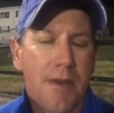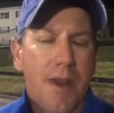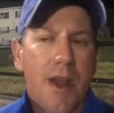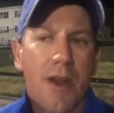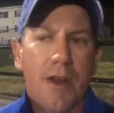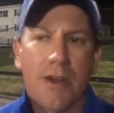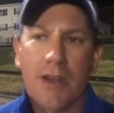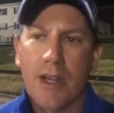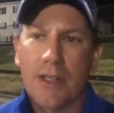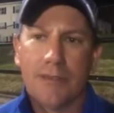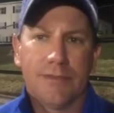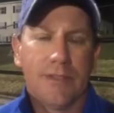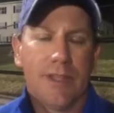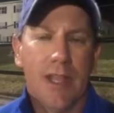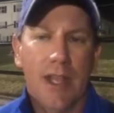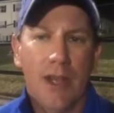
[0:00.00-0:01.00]
No,
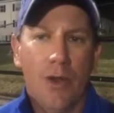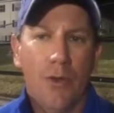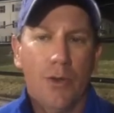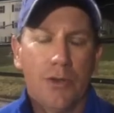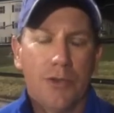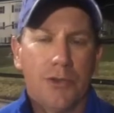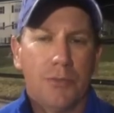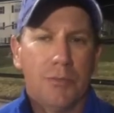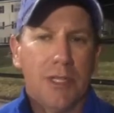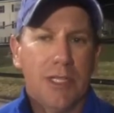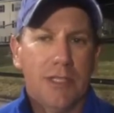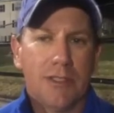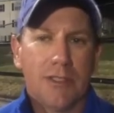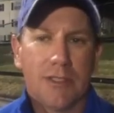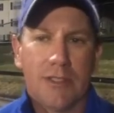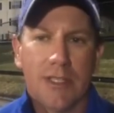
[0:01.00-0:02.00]
Orange
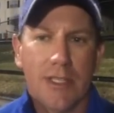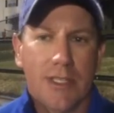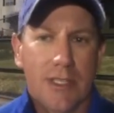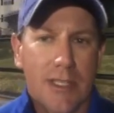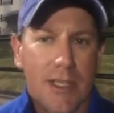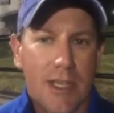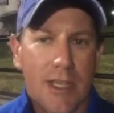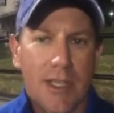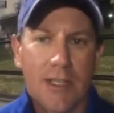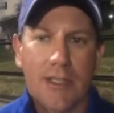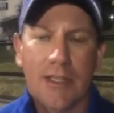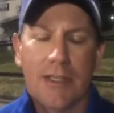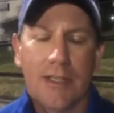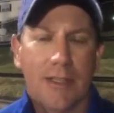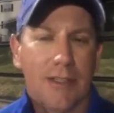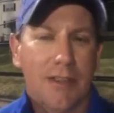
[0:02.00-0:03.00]
Beach,
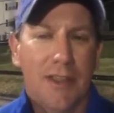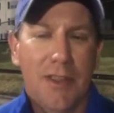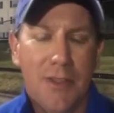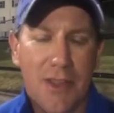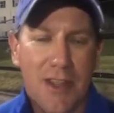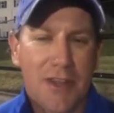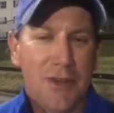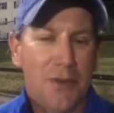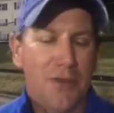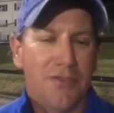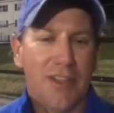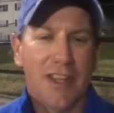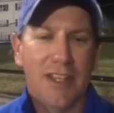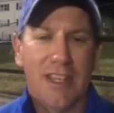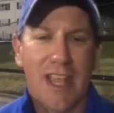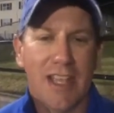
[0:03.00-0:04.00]
they do a
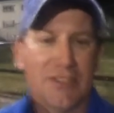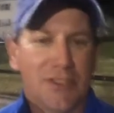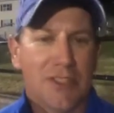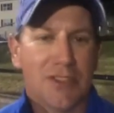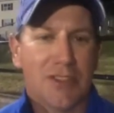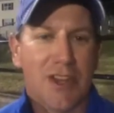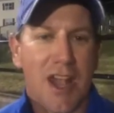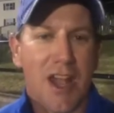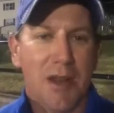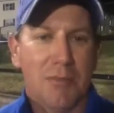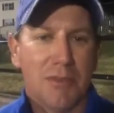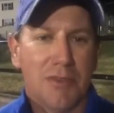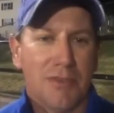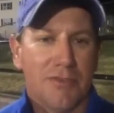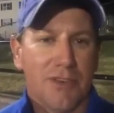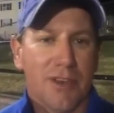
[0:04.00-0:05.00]
fantastic
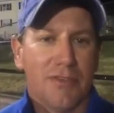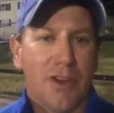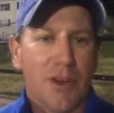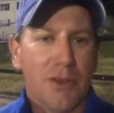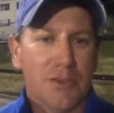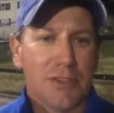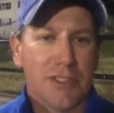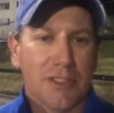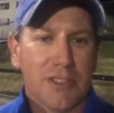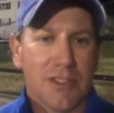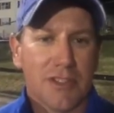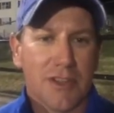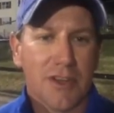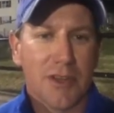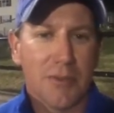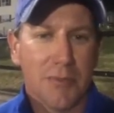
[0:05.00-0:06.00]
job of hosting the
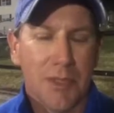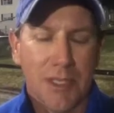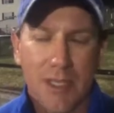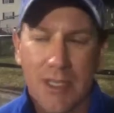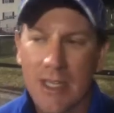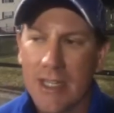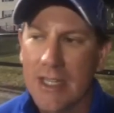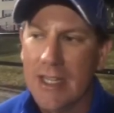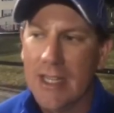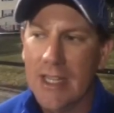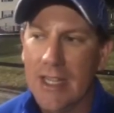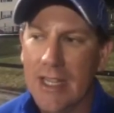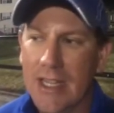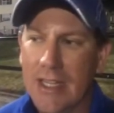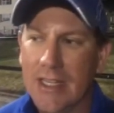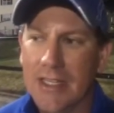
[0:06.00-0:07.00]
tournament,
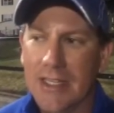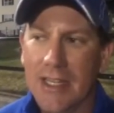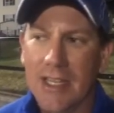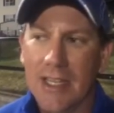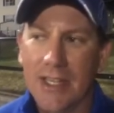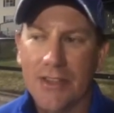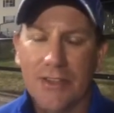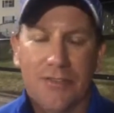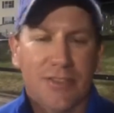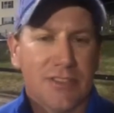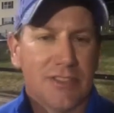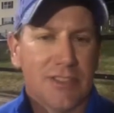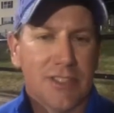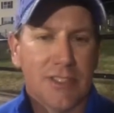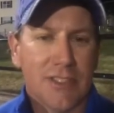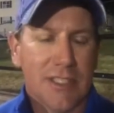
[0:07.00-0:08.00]
and the
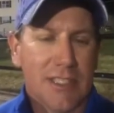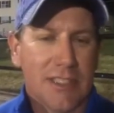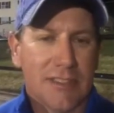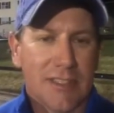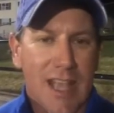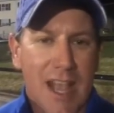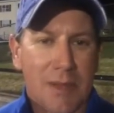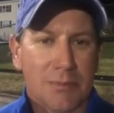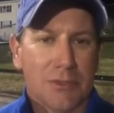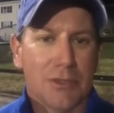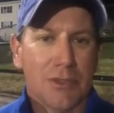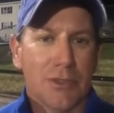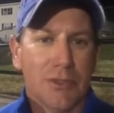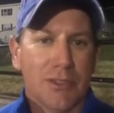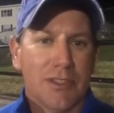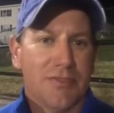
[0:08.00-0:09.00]
facility is
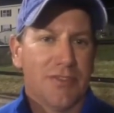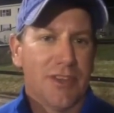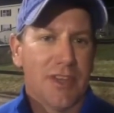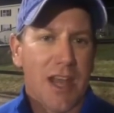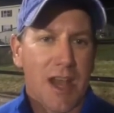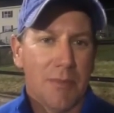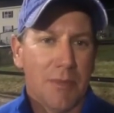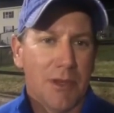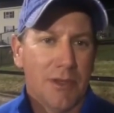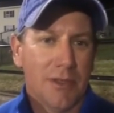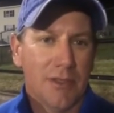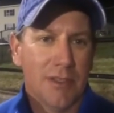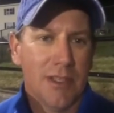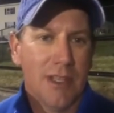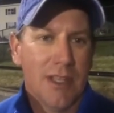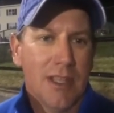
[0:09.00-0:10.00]
absolutely
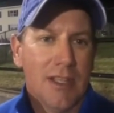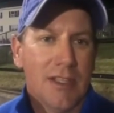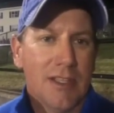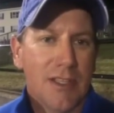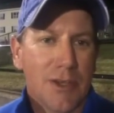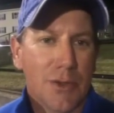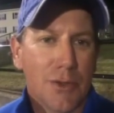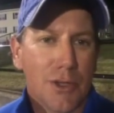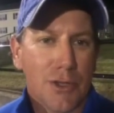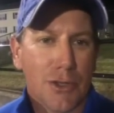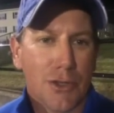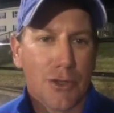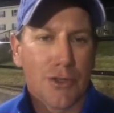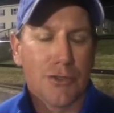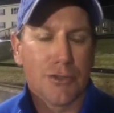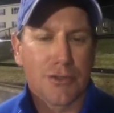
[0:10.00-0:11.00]
phenomenal. You know, our
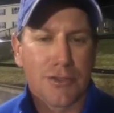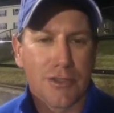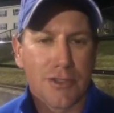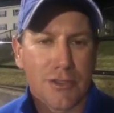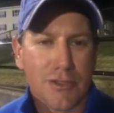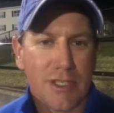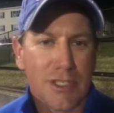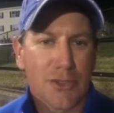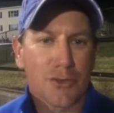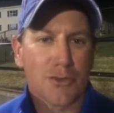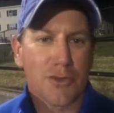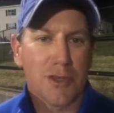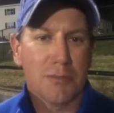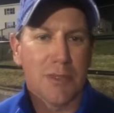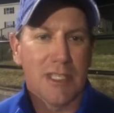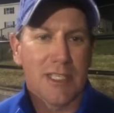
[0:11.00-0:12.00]
girls are
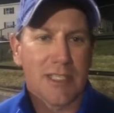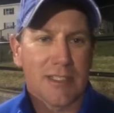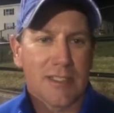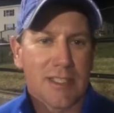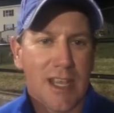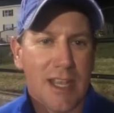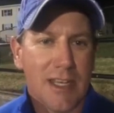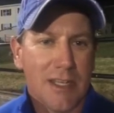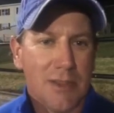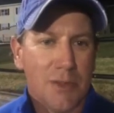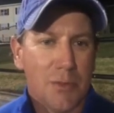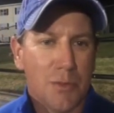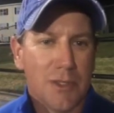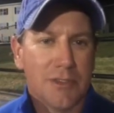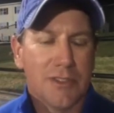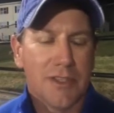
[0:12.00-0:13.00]
extremely excited,
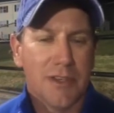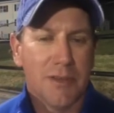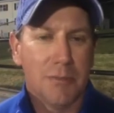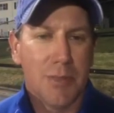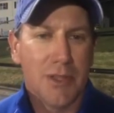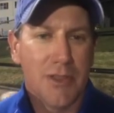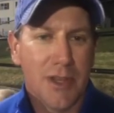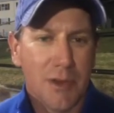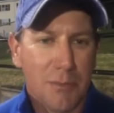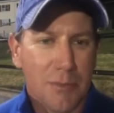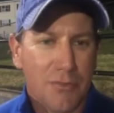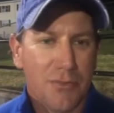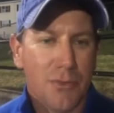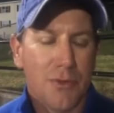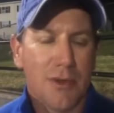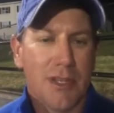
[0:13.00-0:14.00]
the ones that have been there
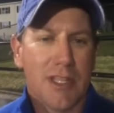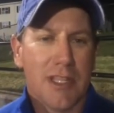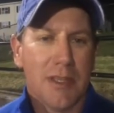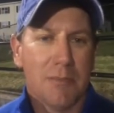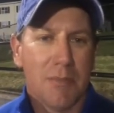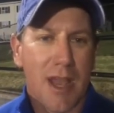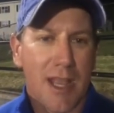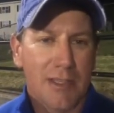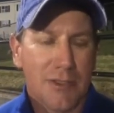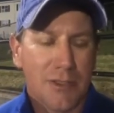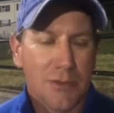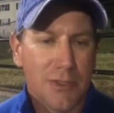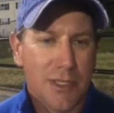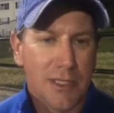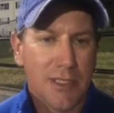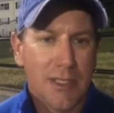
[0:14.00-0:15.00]
before, to get back
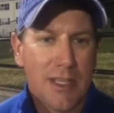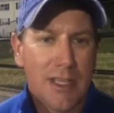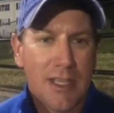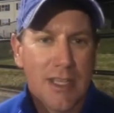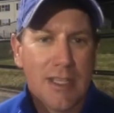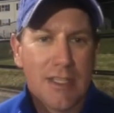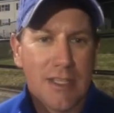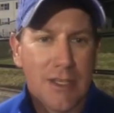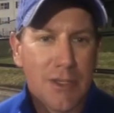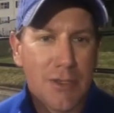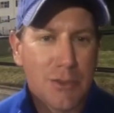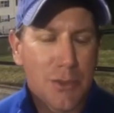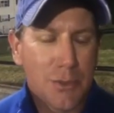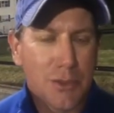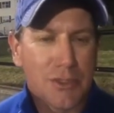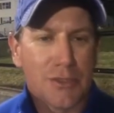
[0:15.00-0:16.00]
to
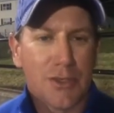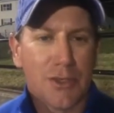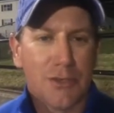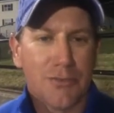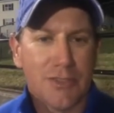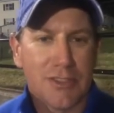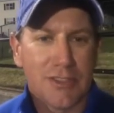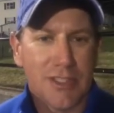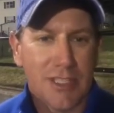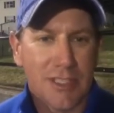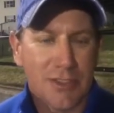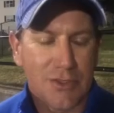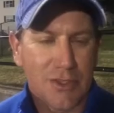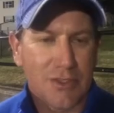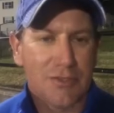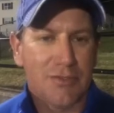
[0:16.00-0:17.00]
a surface that
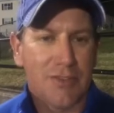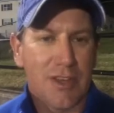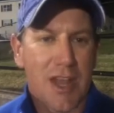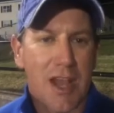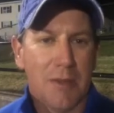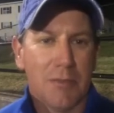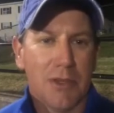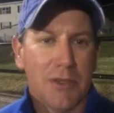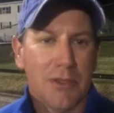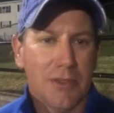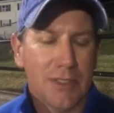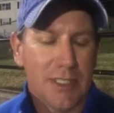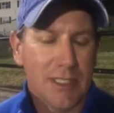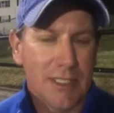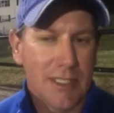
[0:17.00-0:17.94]
is just phenomenal.